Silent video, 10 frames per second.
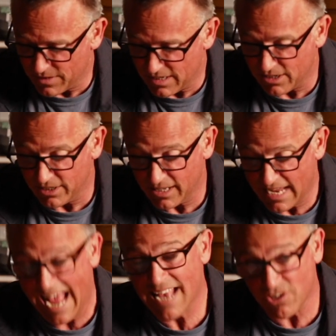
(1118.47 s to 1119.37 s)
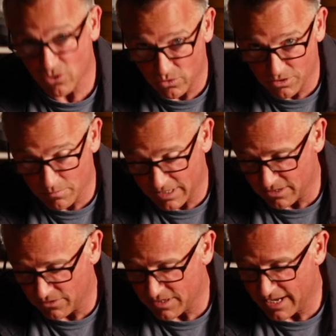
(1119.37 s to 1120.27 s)
He clearly has haunted me
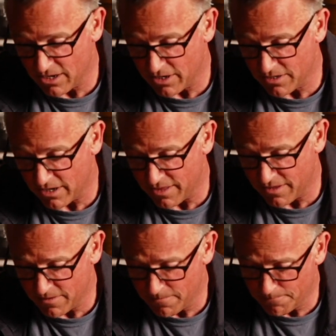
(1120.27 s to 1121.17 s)
till the day I die, though.